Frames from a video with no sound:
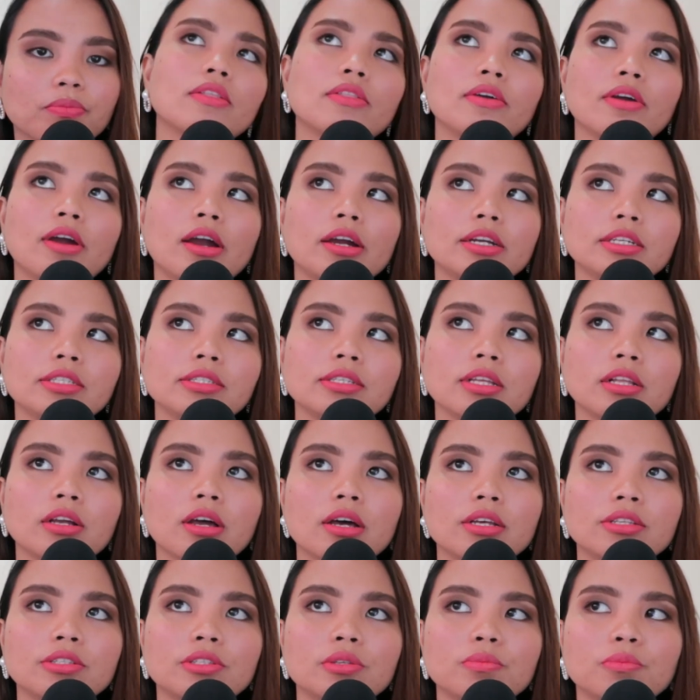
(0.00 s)
There are still
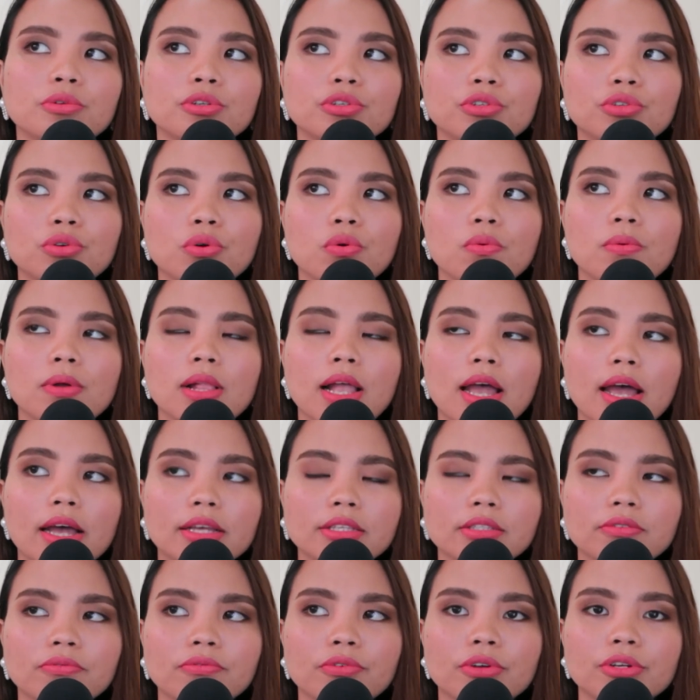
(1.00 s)
customers who will
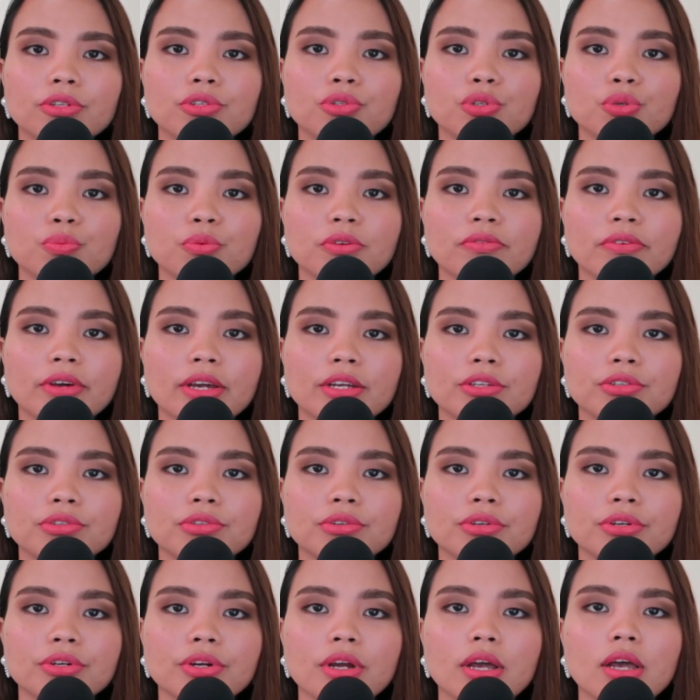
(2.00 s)
ask for a
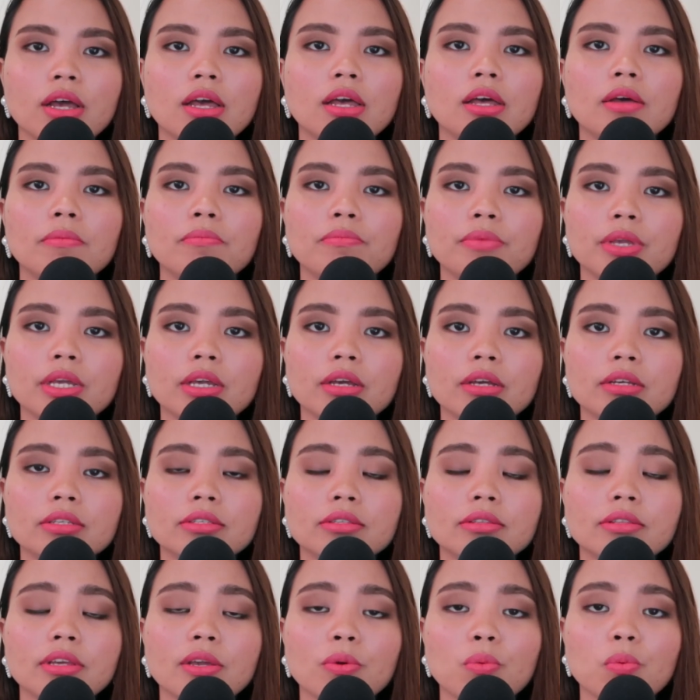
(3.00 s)
supervisor
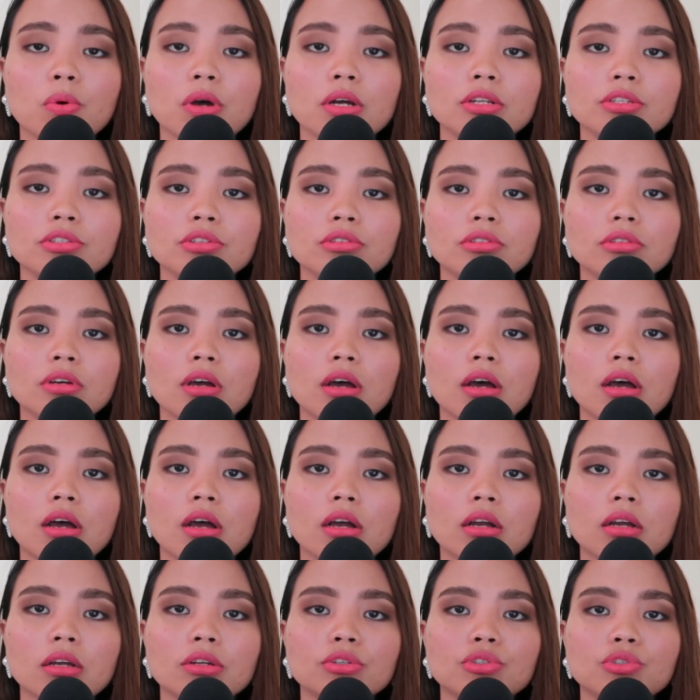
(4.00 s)
because they want to
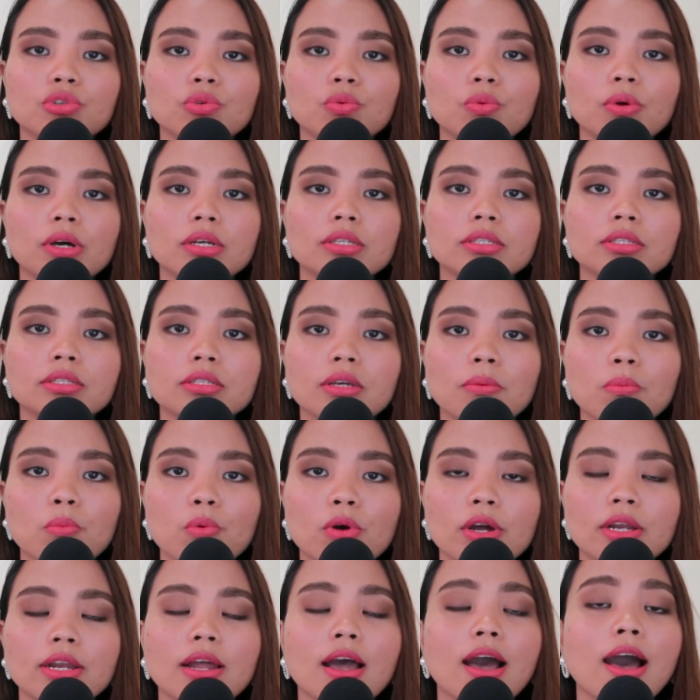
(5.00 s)
talk to
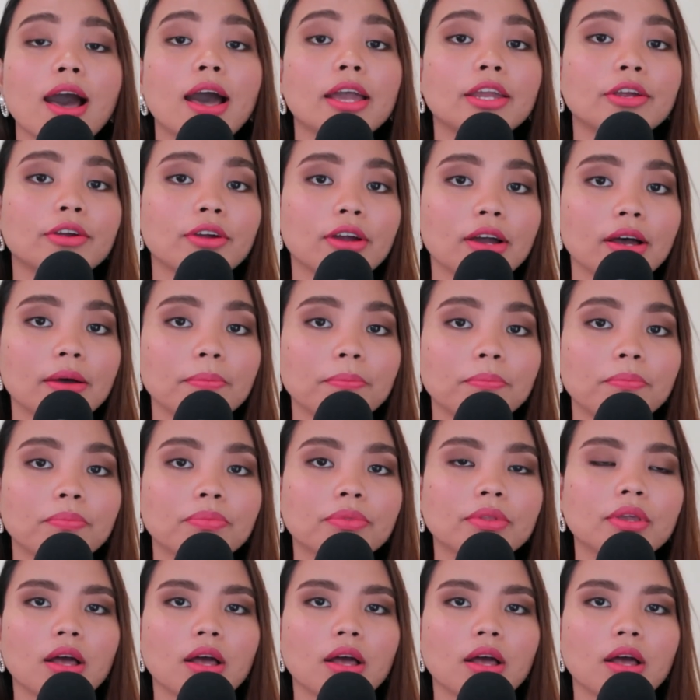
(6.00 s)
someone higher up,